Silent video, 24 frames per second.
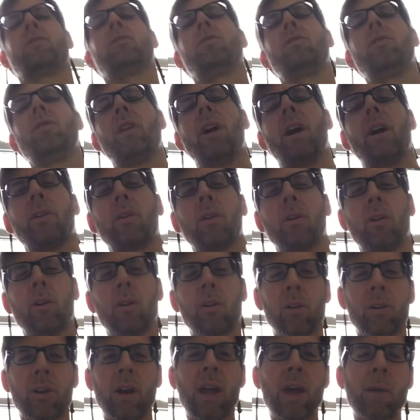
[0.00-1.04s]

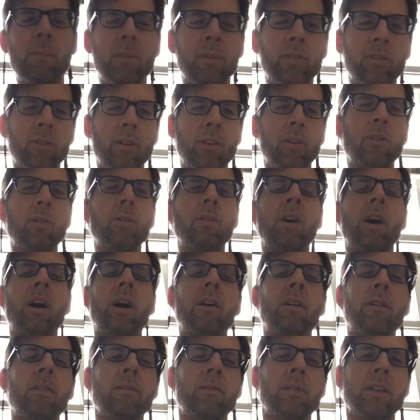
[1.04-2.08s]
another episode
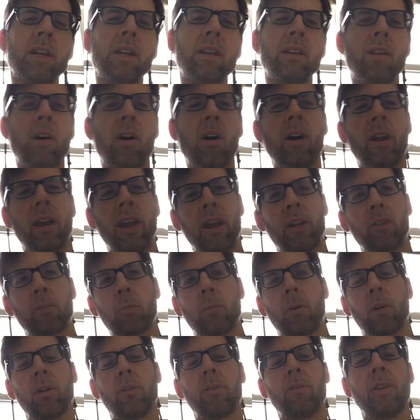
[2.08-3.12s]
of The
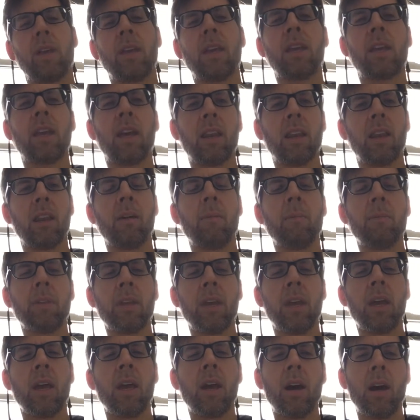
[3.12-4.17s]
Non-Expert Vegan.
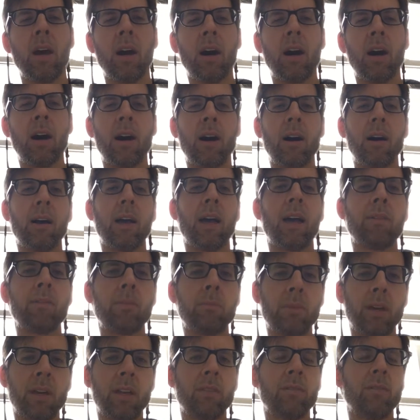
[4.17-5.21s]
I
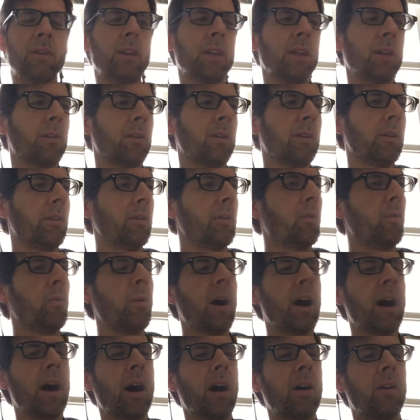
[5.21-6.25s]
haven't made a video in a little
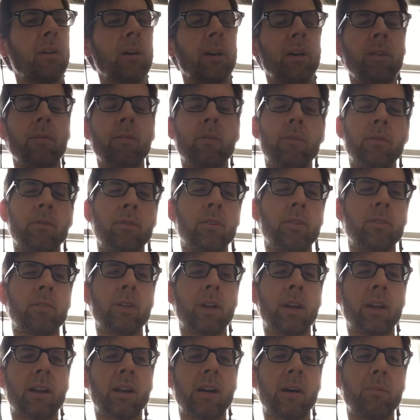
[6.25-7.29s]
while and just
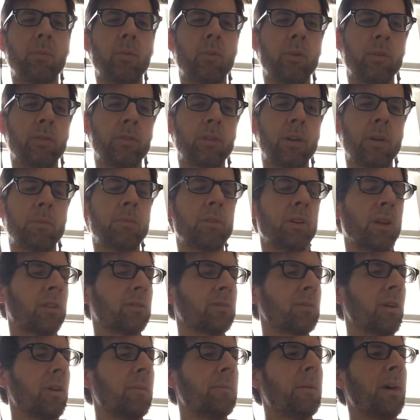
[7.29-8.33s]
had a couple of
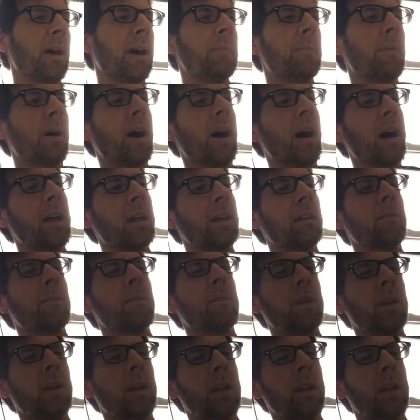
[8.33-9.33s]
subjects on my mind